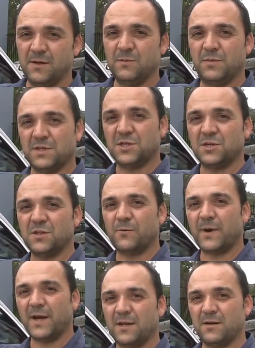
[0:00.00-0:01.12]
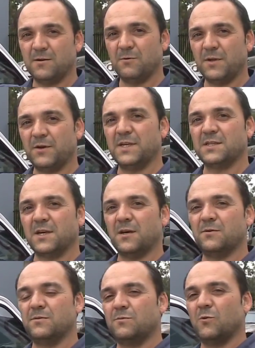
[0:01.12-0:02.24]
position the rack whether it needs to go
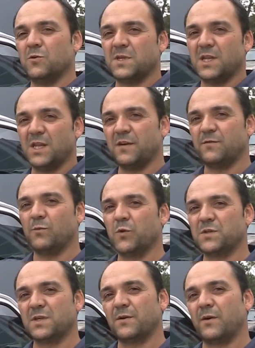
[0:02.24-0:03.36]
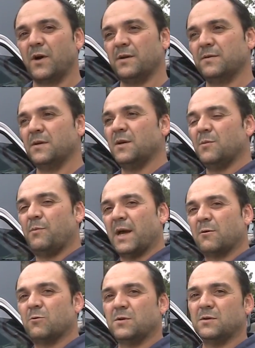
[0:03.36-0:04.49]
more to the left, more to the right,
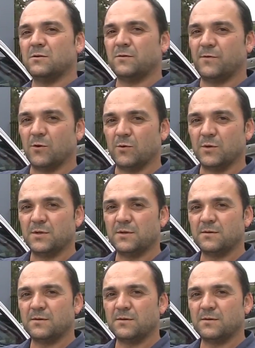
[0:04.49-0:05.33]
backward or forward.